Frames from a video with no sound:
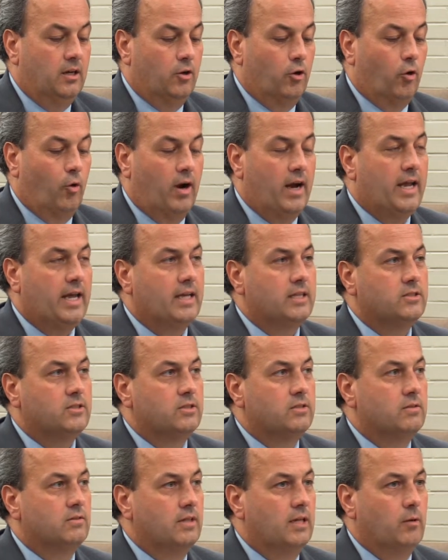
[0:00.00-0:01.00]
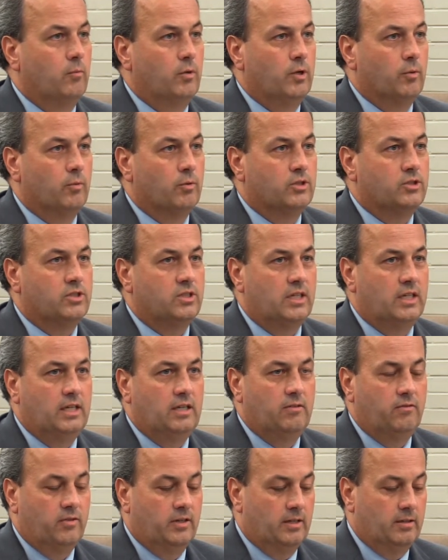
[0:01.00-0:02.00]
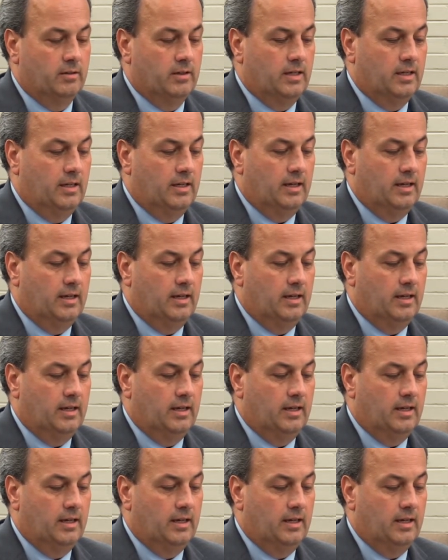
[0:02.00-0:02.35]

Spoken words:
grants that we receive and